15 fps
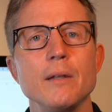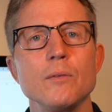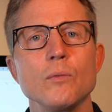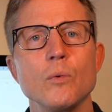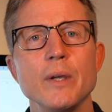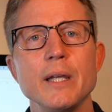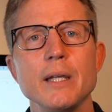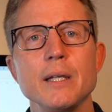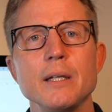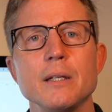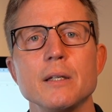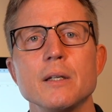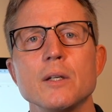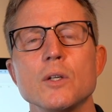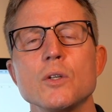we
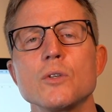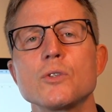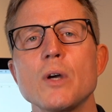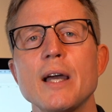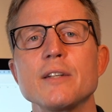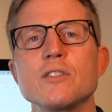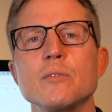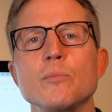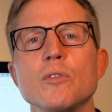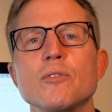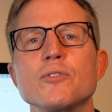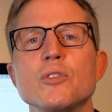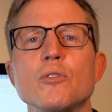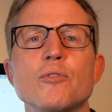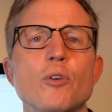try to move
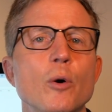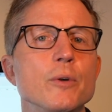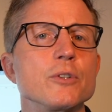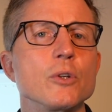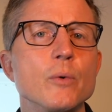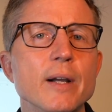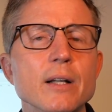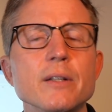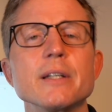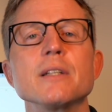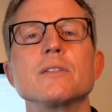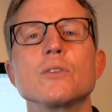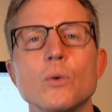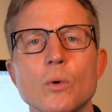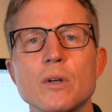too forward too quickly
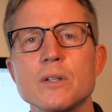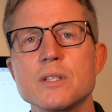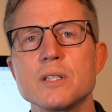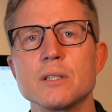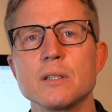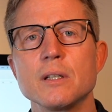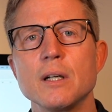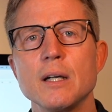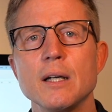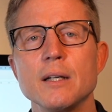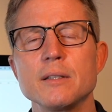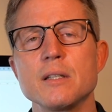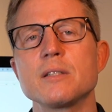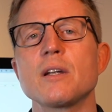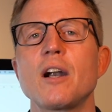towards a
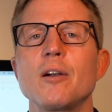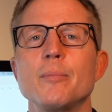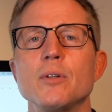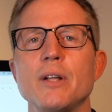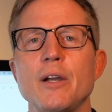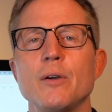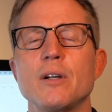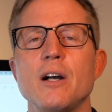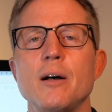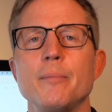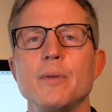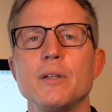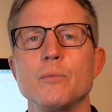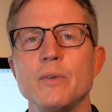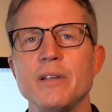desirable outcome,
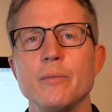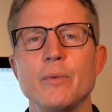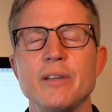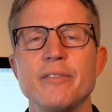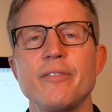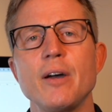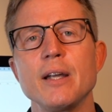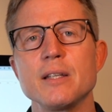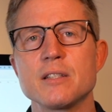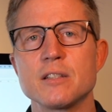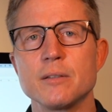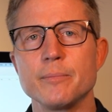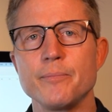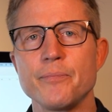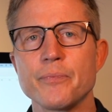and we find
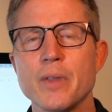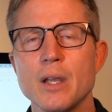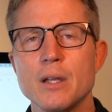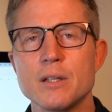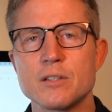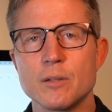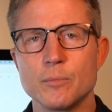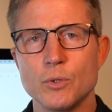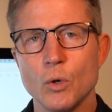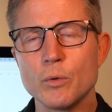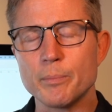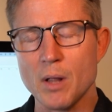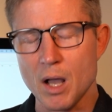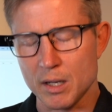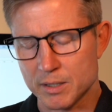some
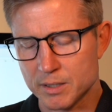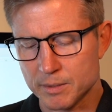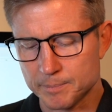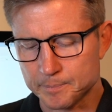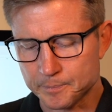roadblocks.